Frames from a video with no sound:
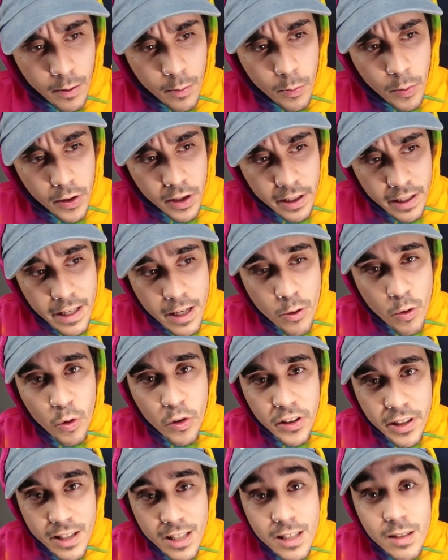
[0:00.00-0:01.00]
but
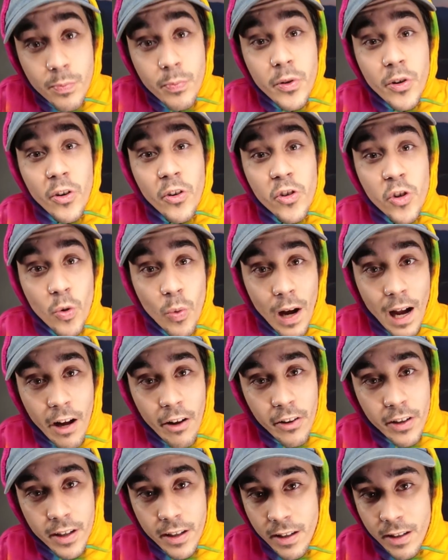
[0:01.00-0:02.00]
equally
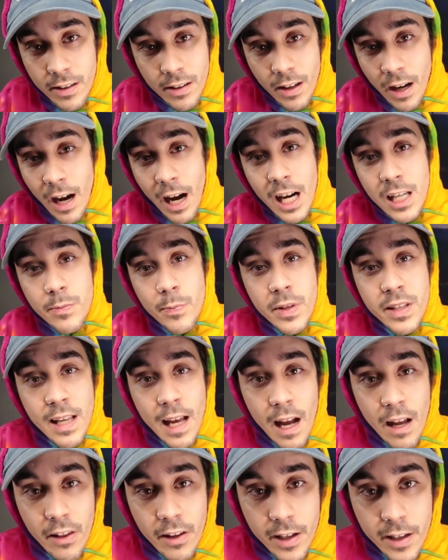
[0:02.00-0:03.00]
spirituality and
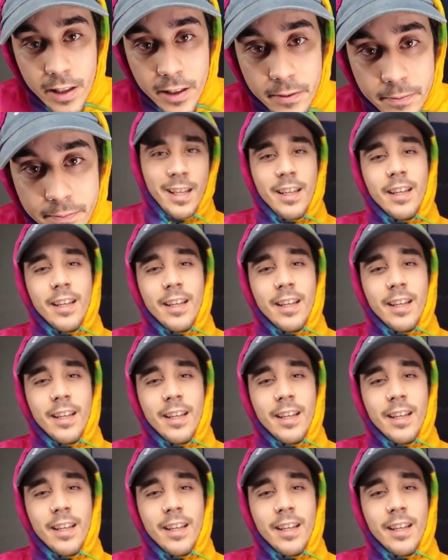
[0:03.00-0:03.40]
hospitality.